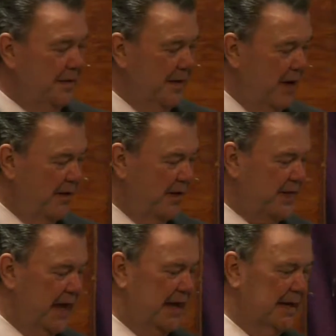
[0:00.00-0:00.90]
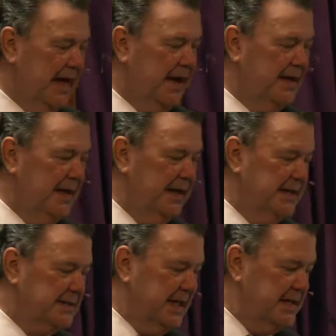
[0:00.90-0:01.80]
The only thing now
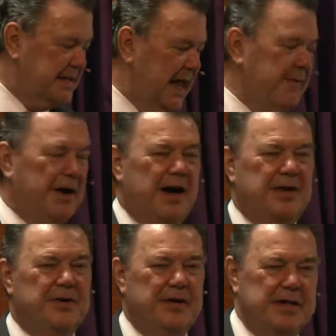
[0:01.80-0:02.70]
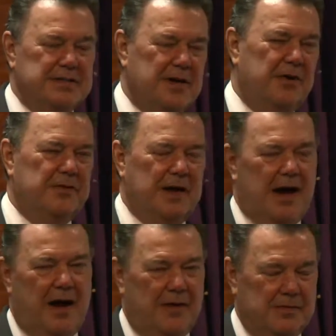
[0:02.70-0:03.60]
is he's came under his own
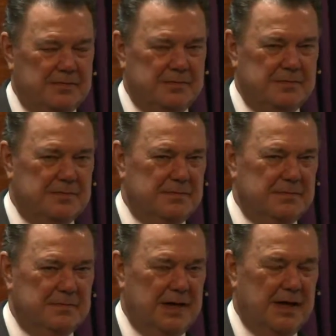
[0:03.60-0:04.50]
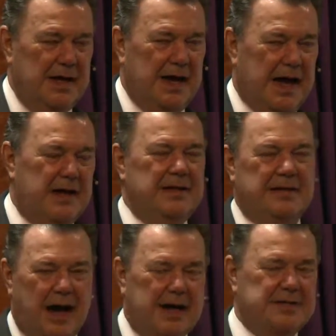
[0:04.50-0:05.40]
law. How did
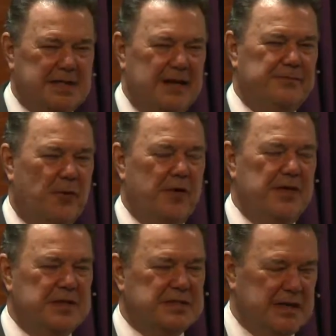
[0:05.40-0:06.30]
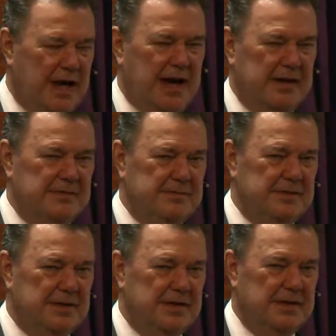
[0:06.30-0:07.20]
God send forth his son?
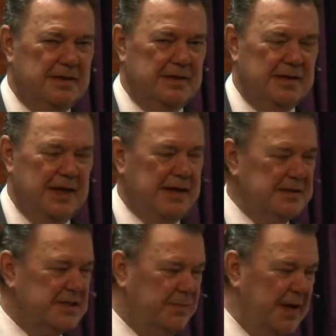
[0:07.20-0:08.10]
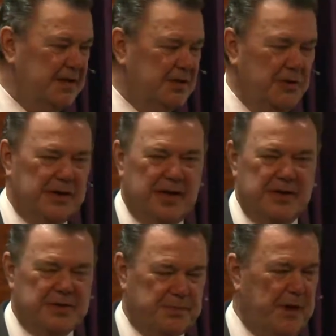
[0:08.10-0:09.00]
He didn't speak to
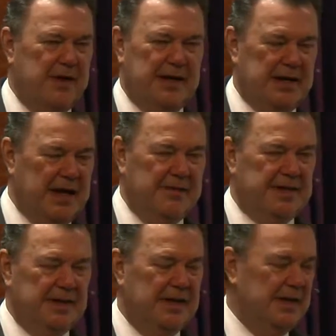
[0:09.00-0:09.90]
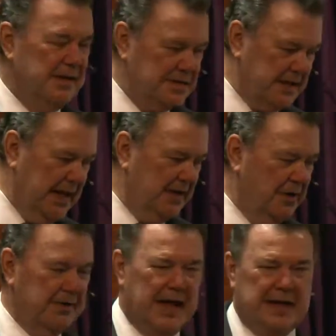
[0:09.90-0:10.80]
another spirit in heaven saying,
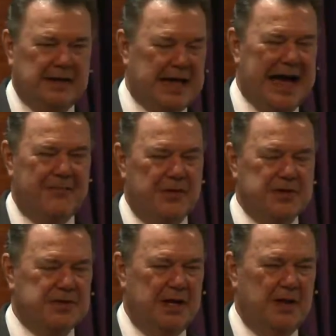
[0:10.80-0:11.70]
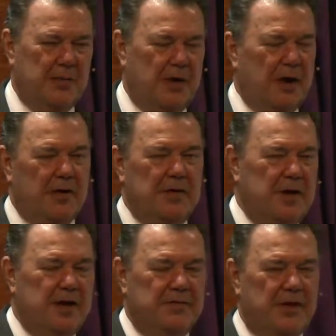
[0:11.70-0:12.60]
Go down and die for the sin of the world,
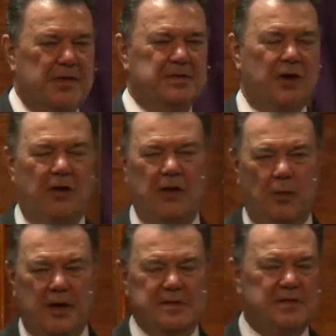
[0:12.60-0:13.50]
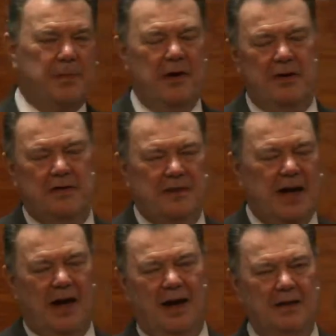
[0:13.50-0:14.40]
for there's only one Spirit of
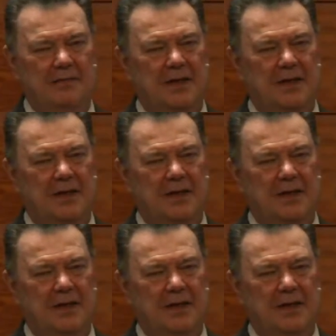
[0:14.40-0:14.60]
God.